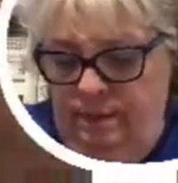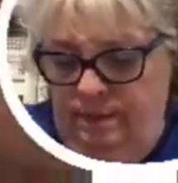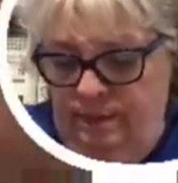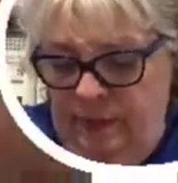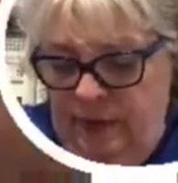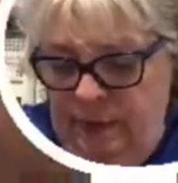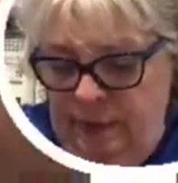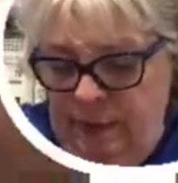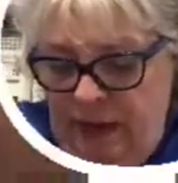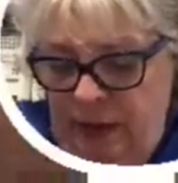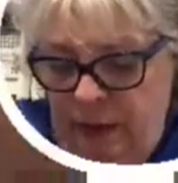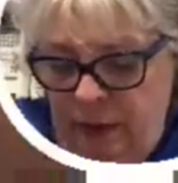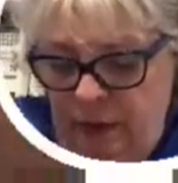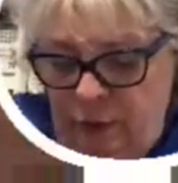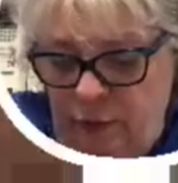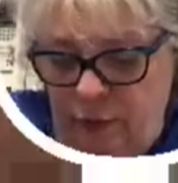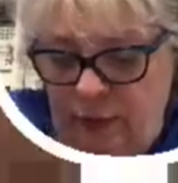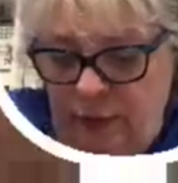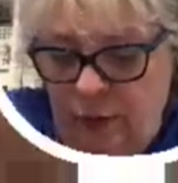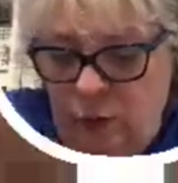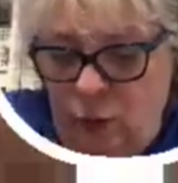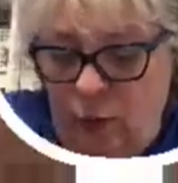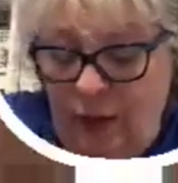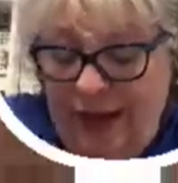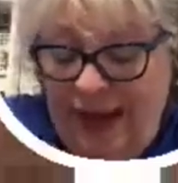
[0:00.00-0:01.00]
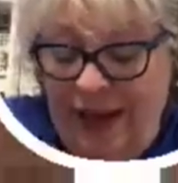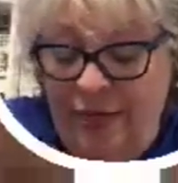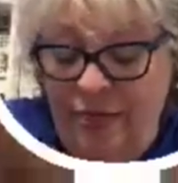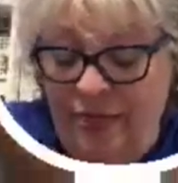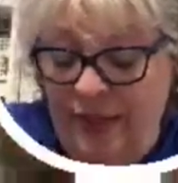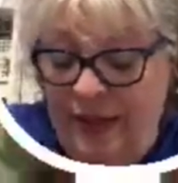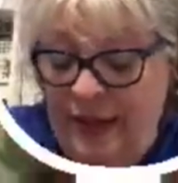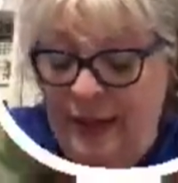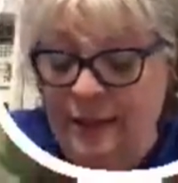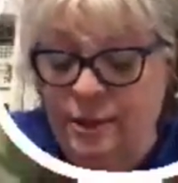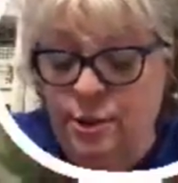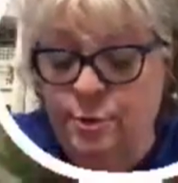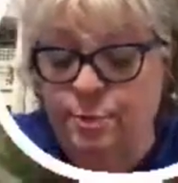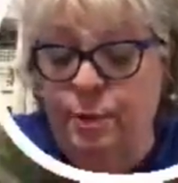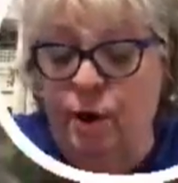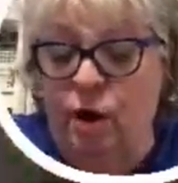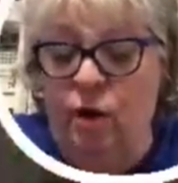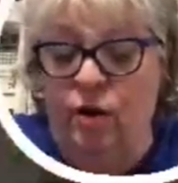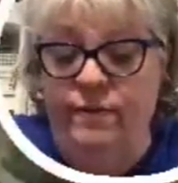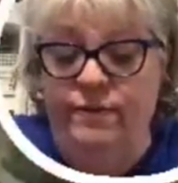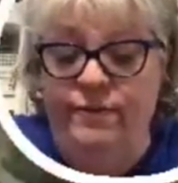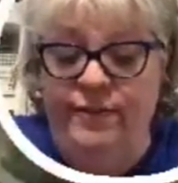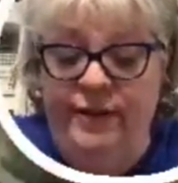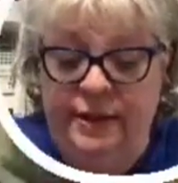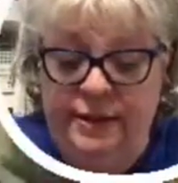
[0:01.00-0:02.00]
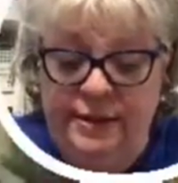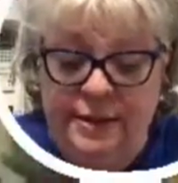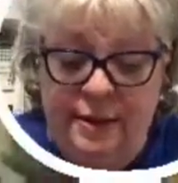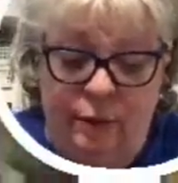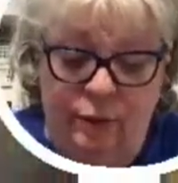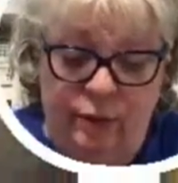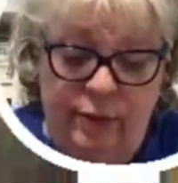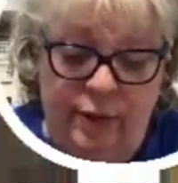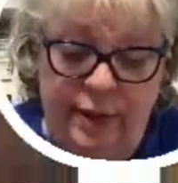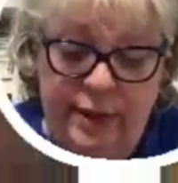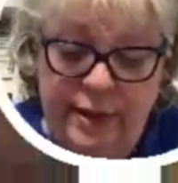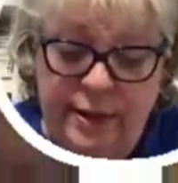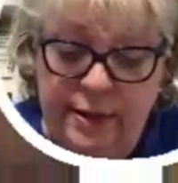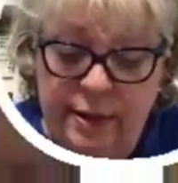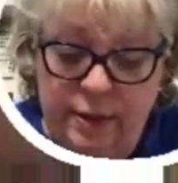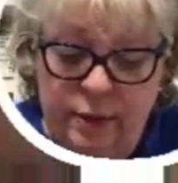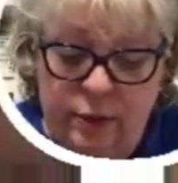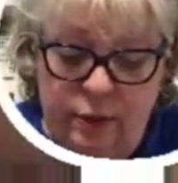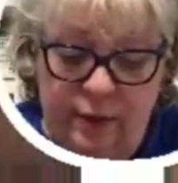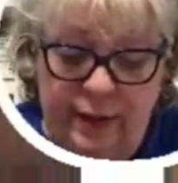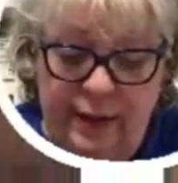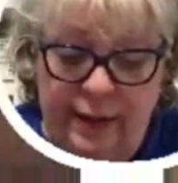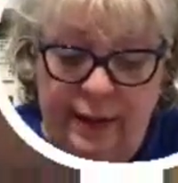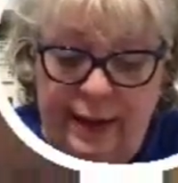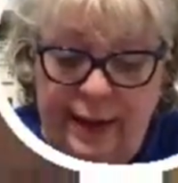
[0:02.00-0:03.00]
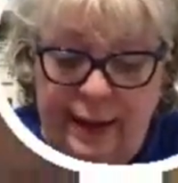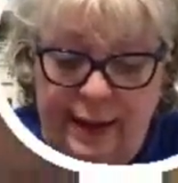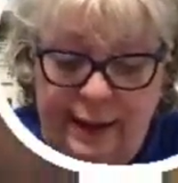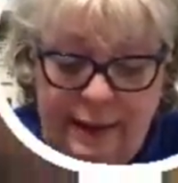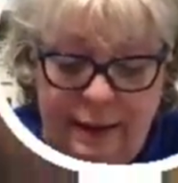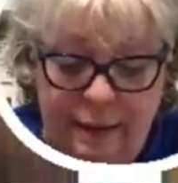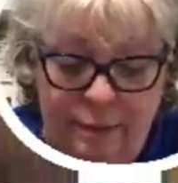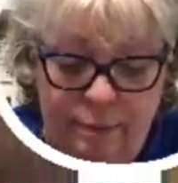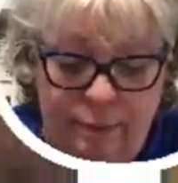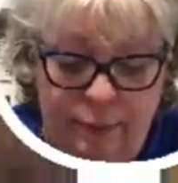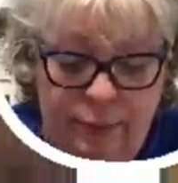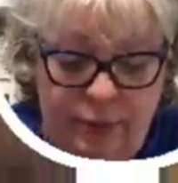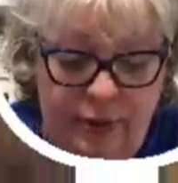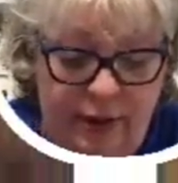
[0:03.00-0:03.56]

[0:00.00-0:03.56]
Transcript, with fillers: Let me look real quick. I think it's perfect, I really do, and I can